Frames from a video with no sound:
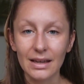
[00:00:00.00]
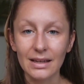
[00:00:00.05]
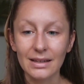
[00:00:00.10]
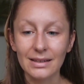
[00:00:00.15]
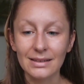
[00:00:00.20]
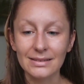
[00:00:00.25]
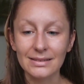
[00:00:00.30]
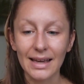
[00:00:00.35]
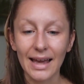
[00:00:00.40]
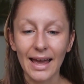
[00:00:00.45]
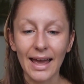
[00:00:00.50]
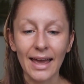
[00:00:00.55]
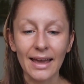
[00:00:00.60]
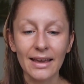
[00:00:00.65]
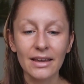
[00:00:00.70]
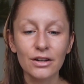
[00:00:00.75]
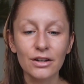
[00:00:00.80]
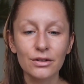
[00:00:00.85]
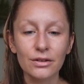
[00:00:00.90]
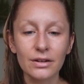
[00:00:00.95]
is
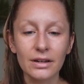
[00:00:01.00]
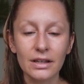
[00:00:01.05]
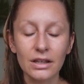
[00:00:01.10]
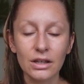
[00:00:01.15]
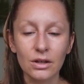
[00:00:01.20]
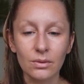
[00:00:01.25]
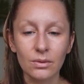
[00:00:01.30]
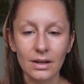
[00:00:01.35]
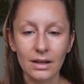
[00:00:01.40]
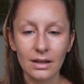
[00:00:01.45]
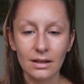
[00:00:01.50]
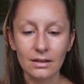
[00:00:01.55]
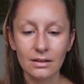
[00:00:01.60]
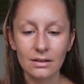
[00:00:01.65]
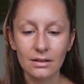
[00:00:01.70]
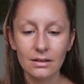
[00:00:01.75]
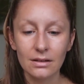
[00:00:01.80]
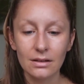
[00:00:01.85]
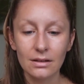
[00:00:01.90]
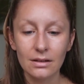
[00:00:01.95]
anchoring you
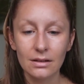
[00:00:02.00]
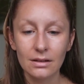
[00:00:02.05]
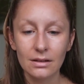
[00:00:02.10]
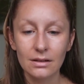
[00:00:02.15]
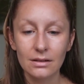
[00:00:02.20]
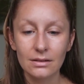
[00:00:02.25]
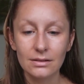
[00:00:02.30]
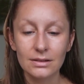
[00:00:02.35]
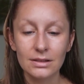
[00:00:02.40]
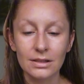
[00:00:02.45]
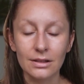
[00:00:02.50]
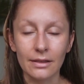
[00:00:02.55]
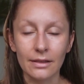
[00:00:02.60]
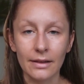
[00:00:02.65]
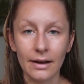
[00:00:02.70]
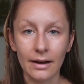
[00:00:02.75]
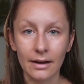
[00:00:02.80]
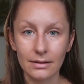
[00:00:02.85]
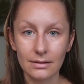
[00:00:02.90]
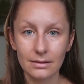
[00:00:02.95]
in to
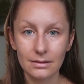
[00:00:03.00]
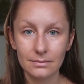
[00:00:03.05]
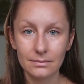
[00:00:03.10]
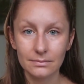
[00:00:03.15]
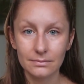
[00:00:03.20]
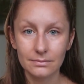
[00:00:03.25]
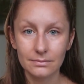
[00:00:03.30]
that.